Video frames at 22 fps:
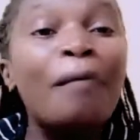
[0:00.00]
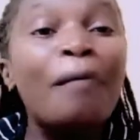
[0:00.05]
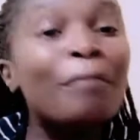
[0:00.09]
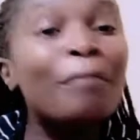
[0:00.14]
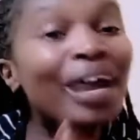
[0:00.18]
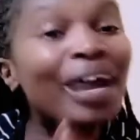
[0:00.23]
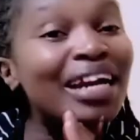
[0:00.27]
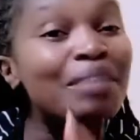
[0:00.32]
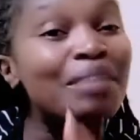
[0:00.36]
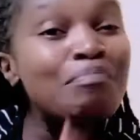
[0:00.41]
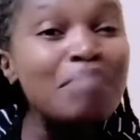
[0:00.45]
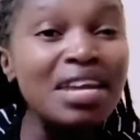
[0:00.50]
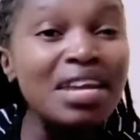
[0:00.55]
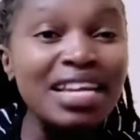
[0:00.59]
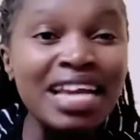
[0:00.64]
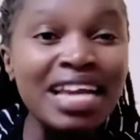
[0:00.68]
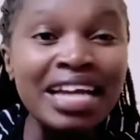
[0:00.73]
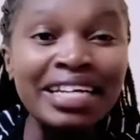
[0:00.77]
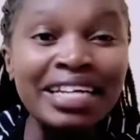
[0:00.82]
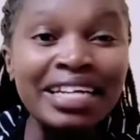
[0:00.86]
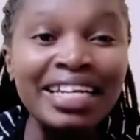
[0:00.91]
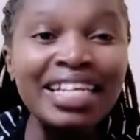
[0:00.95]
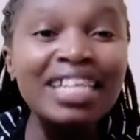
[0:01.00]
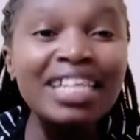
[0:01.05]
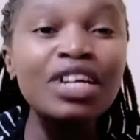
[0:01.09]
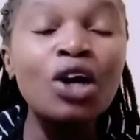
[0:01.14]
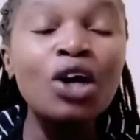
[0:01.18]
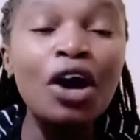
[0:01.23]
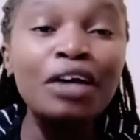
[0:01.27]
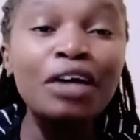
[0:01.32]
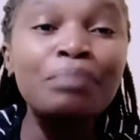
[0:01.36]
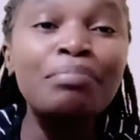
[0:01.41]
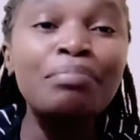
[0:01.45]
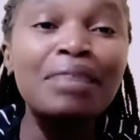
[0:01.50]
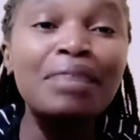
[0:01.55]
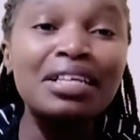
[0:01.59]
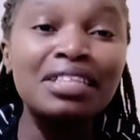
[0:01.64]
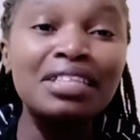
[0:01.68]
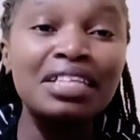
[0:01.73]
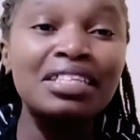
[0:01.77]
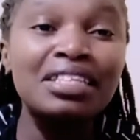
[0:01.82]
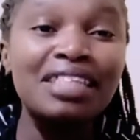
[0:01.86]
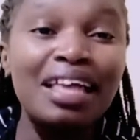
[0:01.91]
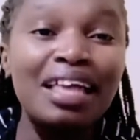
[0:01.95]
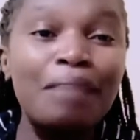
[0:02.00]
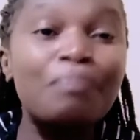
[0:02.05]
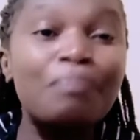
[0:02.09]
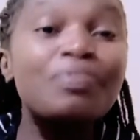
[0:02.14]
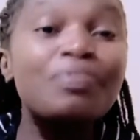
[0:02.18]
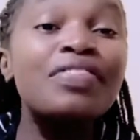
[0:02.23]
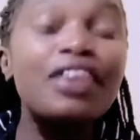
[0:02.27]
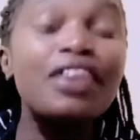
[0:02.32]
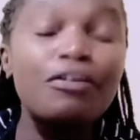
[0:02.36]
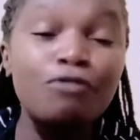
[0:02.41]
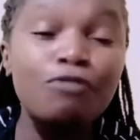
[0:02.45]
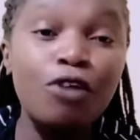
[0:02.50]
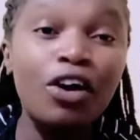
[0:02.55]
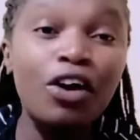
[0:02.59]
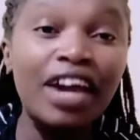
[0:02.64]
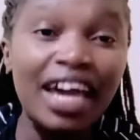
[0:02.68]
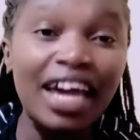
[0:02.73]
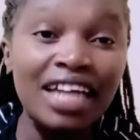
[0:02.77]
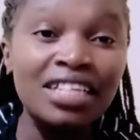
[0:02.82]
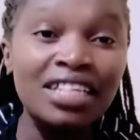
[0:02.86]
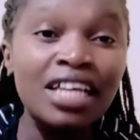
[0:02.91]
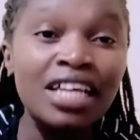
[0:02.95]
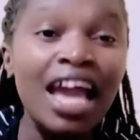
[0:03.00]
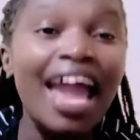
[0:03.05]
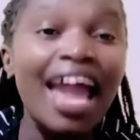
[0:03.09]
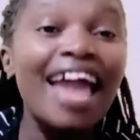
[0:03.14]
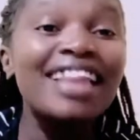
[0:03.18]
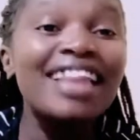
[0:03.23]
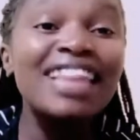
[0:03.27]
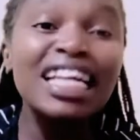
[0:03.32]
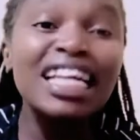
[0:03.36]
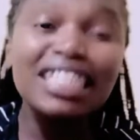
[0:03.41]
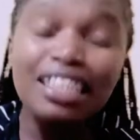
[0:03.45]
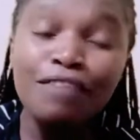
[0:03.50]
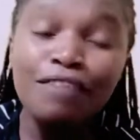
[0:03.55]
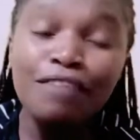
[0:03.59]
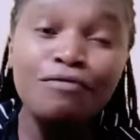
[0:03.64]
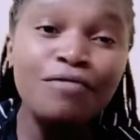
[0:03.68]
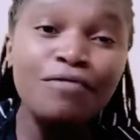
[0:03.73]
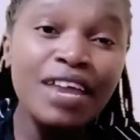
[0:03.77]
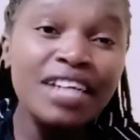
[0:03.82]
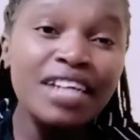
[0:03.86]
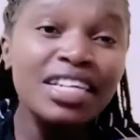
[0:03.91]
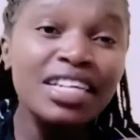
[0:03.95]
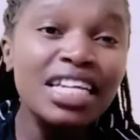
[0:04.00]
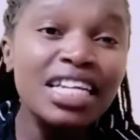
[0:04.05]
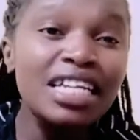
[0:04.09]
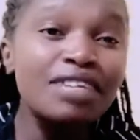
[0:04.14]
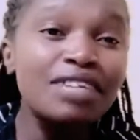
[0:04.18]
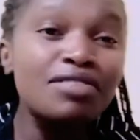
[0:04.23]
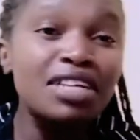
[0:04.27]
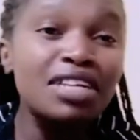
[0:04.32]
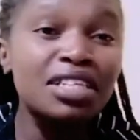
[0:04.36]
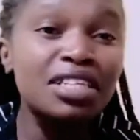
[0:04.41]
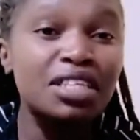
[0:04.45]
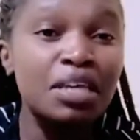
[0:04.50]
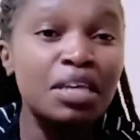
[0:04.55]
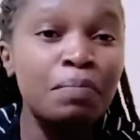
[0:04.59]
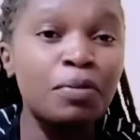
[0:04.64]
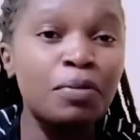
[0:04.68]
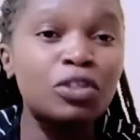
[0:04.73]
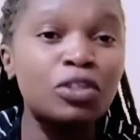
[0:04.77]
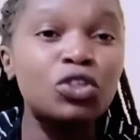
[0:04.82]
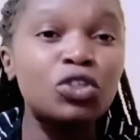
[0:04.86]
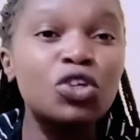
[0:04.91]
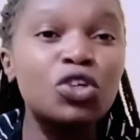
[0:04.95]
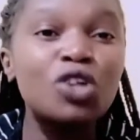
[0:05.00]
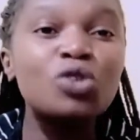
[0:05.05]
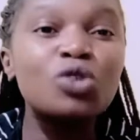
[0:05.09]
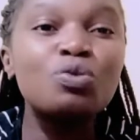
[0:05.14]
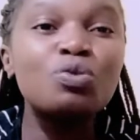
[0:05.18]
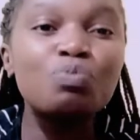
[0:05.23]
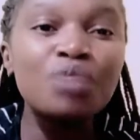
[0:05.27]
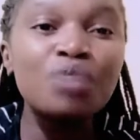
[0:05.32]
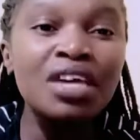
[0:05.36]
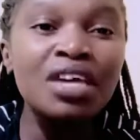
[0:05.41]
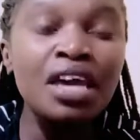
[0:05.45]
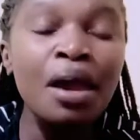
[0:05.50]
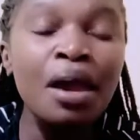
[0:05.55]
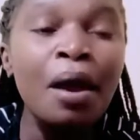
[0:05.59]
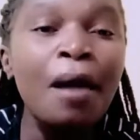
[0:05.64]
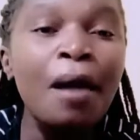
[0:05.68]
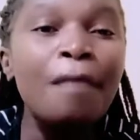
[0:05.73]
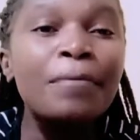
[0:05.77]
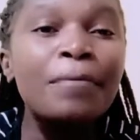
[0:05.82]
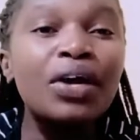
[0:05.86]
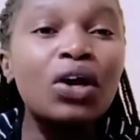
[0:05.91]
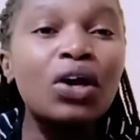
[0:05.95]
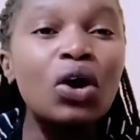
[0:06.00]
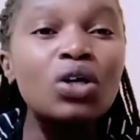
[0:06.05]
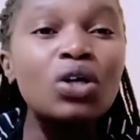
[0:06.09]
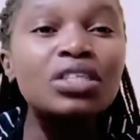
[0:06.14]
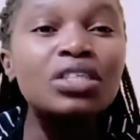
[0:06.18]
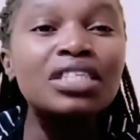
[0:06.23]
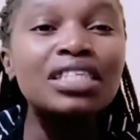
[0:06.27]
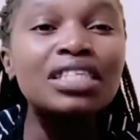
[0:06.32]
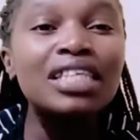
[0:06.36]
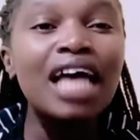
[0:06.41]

But immediately God blesses them, they forget. And that's a very risky position to be, because